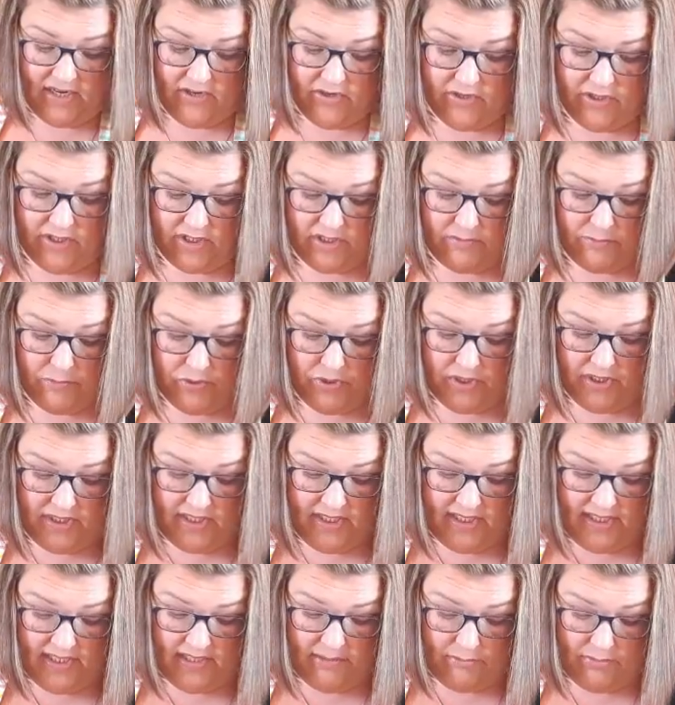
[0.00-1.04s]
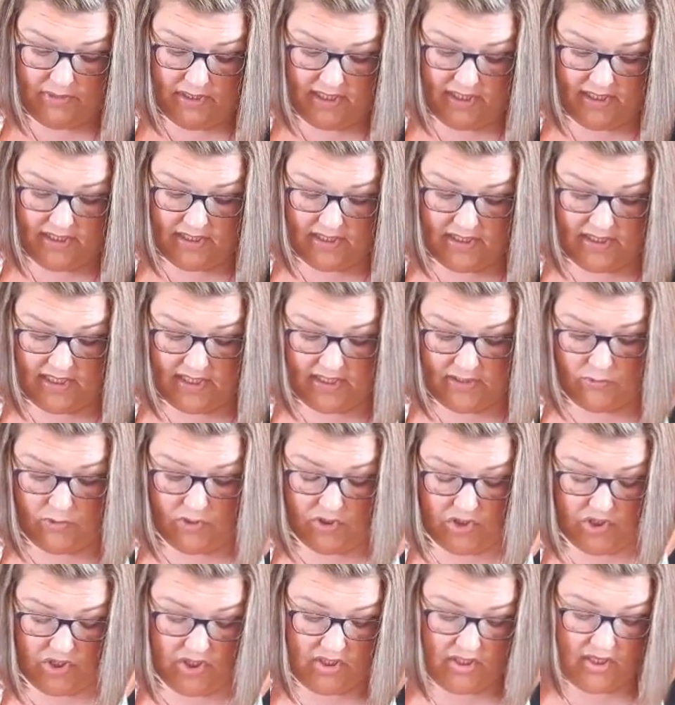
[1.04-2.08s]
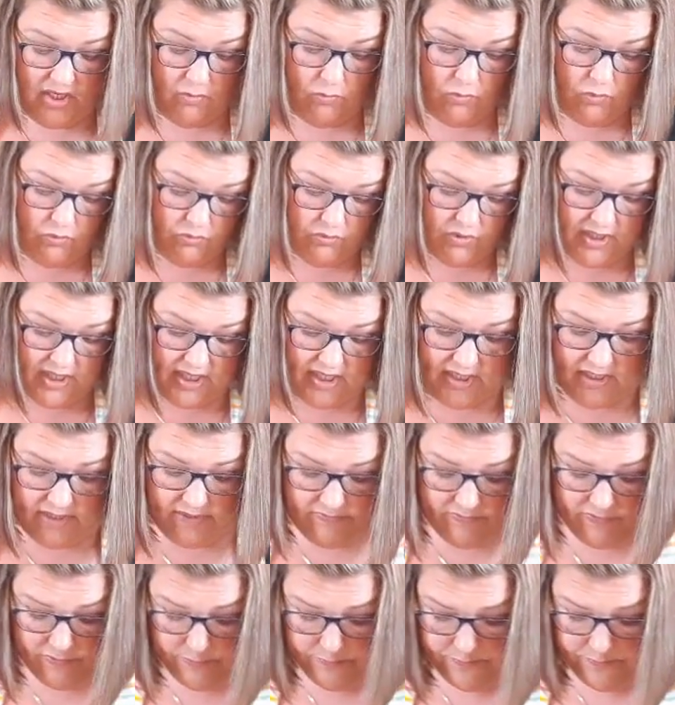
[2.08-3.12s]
that crust pretty thick in places. That's why she's not wanting to give.